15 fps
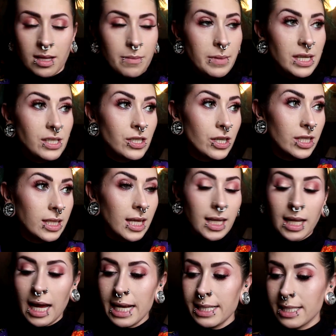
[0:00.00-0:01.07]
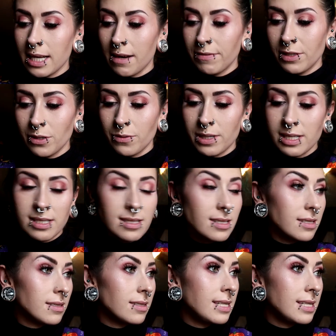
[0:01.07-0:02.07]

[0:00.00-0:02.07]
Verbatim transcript: Let me turn the lights off to his